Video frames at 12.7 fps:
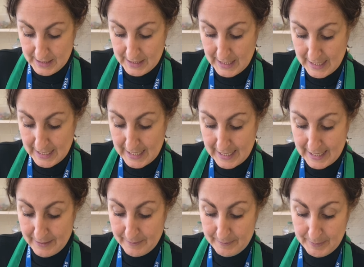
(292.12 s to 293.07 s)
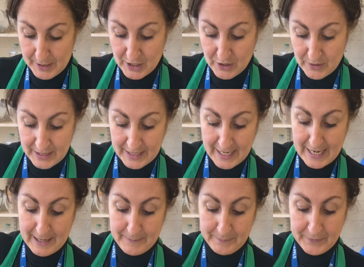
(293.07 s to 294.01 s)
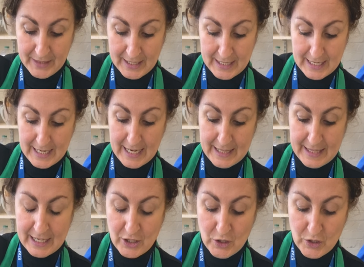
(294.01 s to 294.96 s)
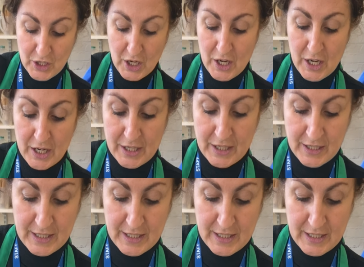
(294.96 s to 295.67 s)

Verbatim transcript: seal it by doing that, and then you turn